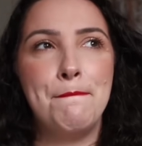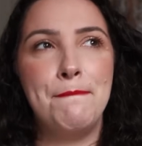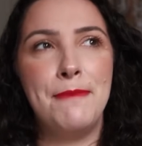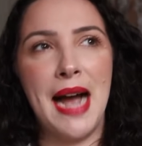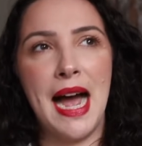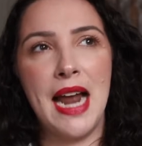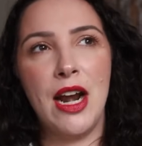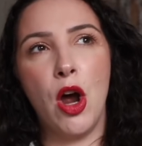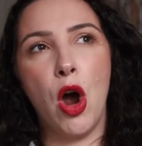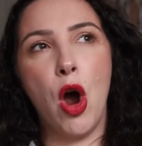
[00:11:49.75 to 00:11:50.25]

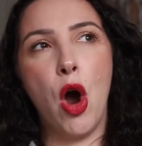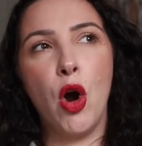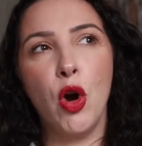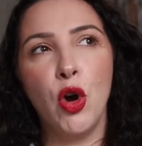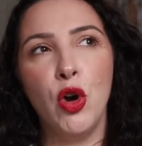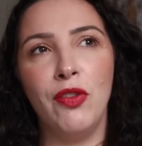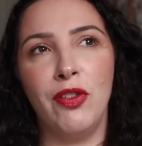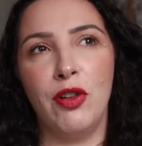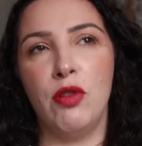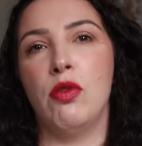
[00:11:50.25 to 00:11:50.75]
But
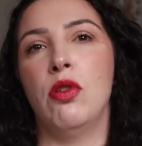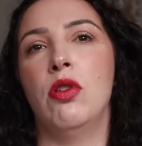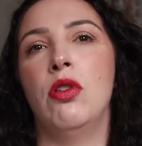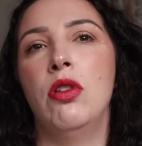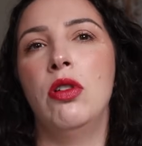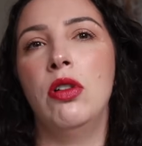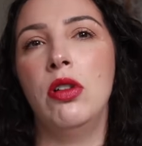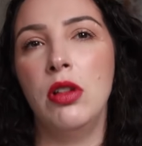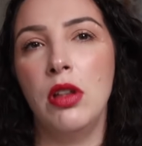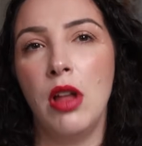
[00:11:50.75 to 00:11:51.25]

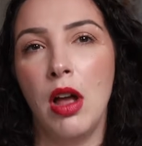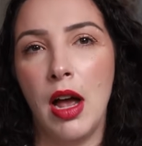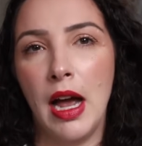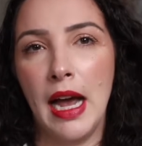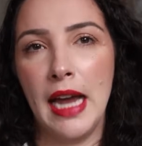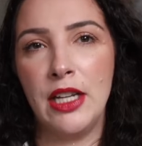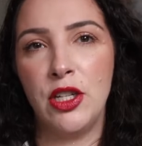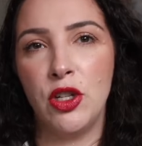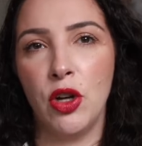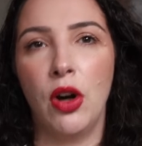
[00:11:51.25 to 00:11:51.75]
overall,
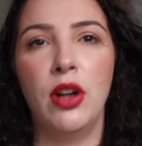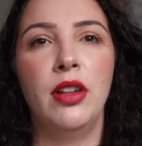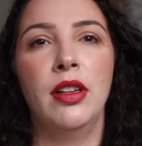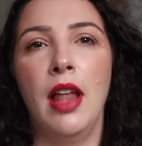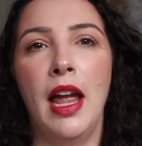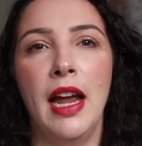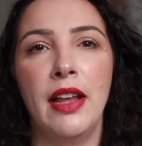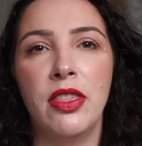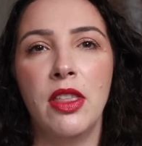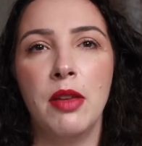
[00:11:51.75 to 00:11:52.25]
I don't
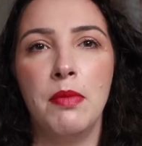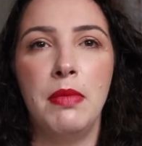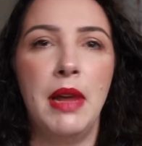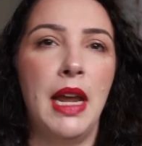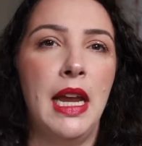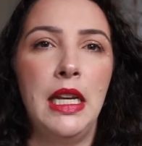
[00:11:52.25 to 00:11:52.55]
like them